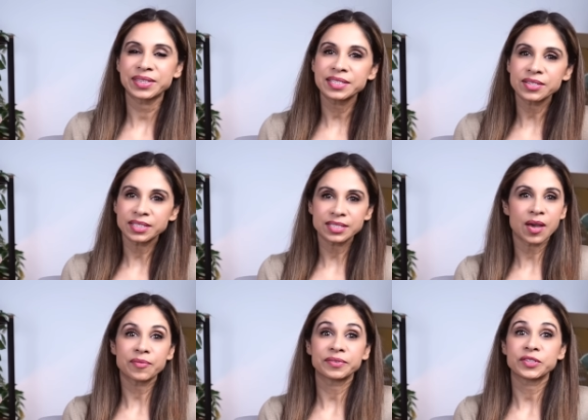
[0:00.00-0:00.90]
these are the
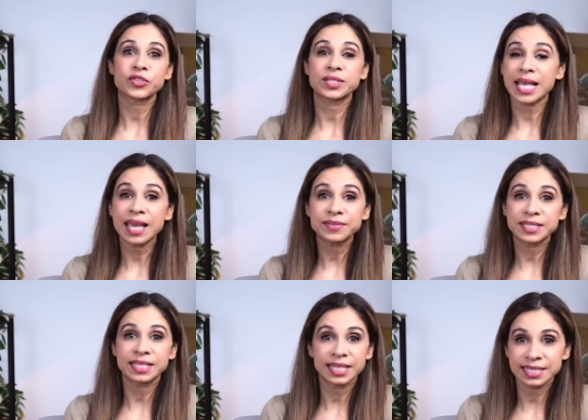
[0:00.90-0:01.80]
top features I've
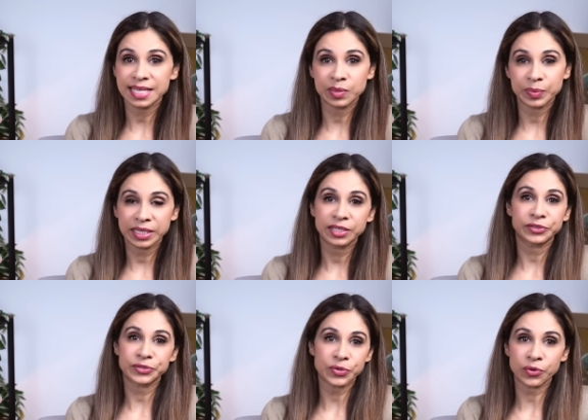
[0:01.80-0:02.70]
seen Excel
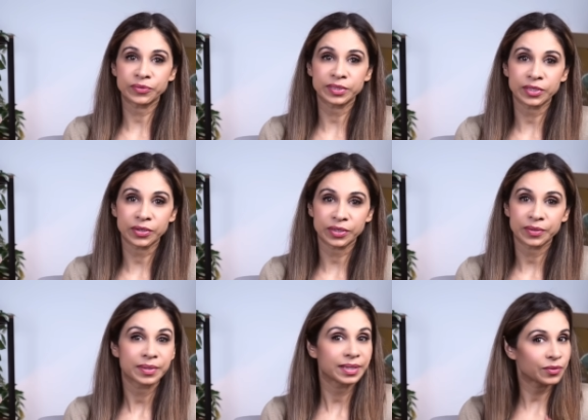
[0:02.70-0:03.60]
beginners overlook.
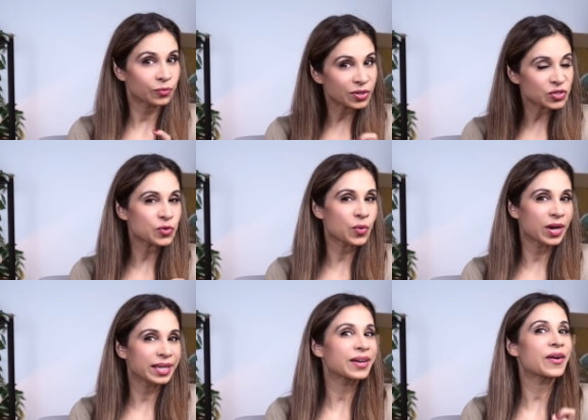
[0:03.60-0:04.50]
Now, which
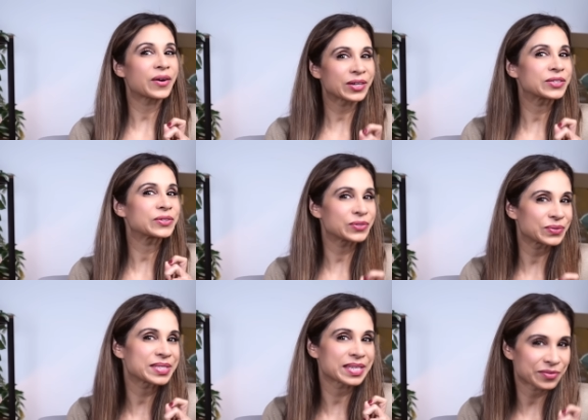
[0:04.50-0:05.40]
one are you
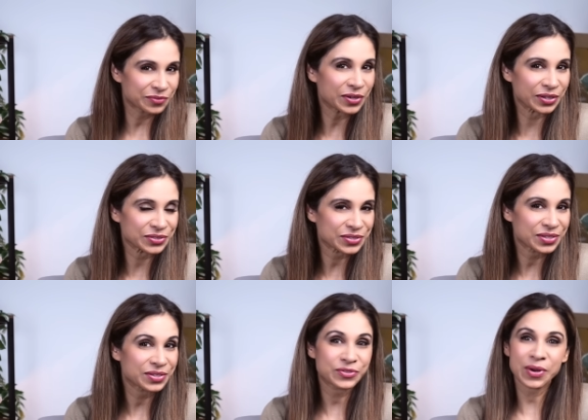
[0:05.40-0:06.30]
using first?
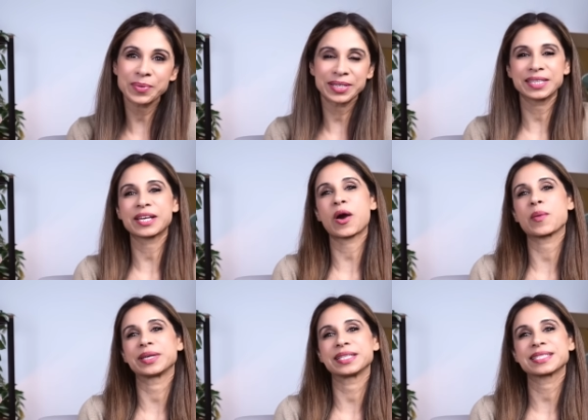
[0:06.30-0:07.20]
Drop it in the
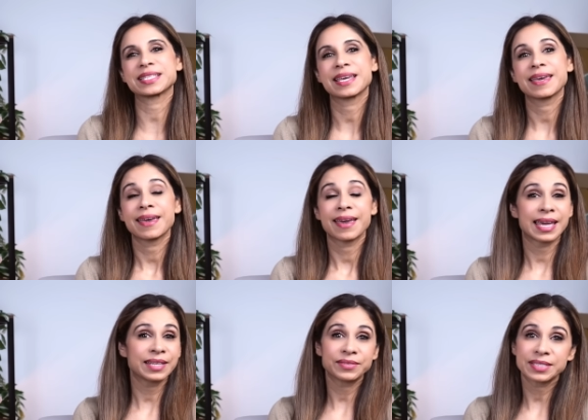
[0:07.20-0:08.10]
comments.
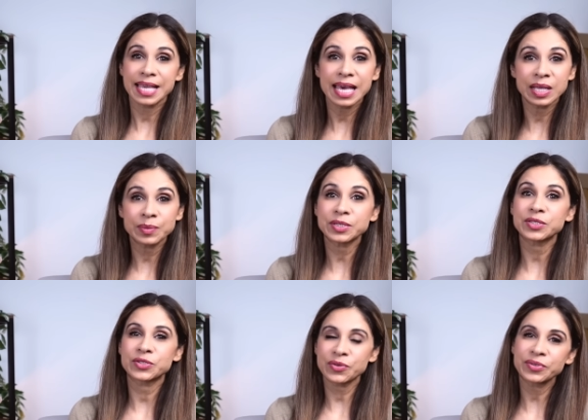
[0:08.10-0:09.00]
And if this helped,
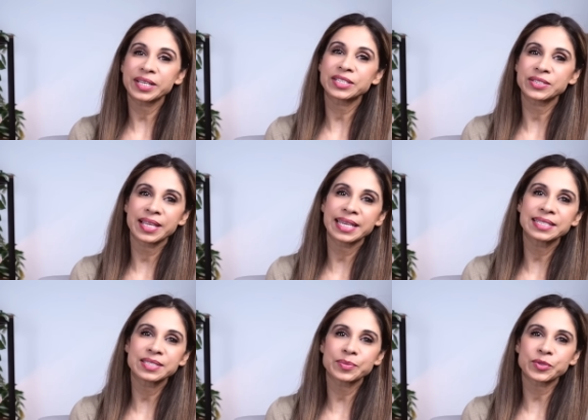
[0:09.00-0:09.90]
don't forget to like
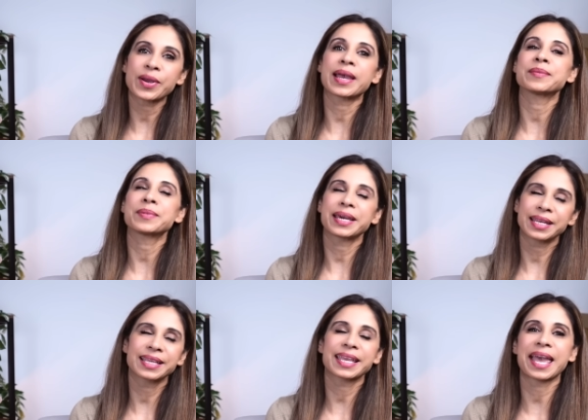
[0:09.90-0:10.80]
and subscribe, and
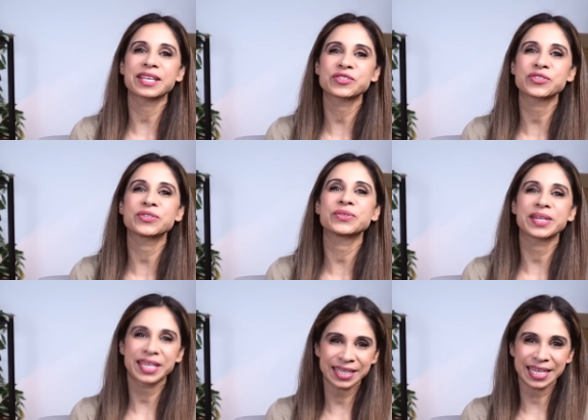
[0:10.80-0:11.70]
I'll catch you
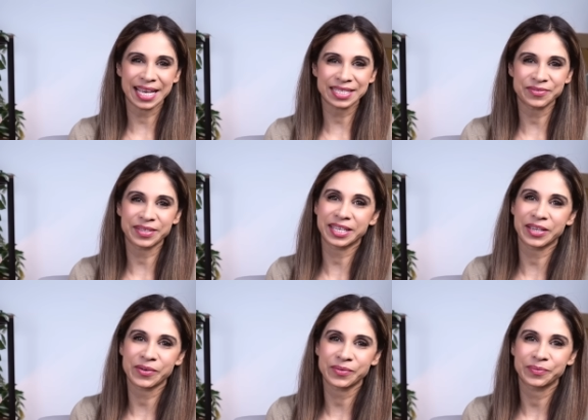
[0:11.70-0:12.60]
in the next video.